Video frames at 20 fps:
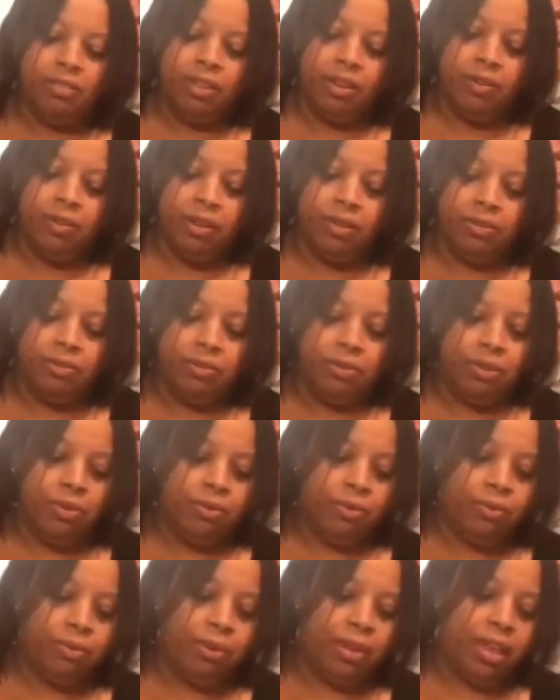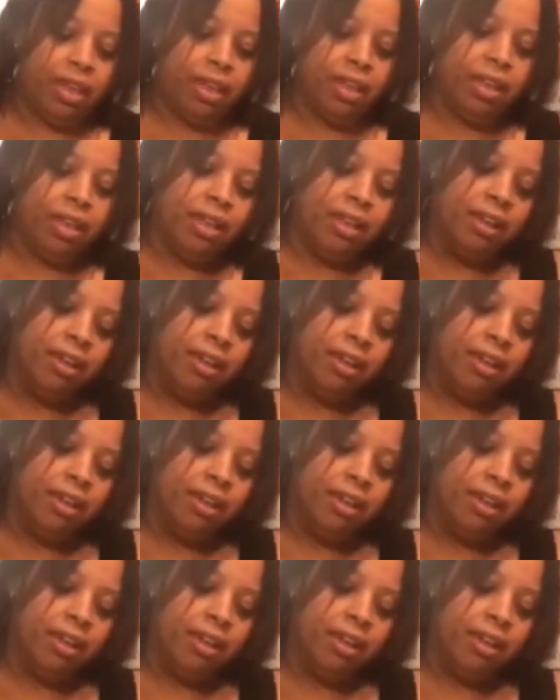no, I'll do the whole cake.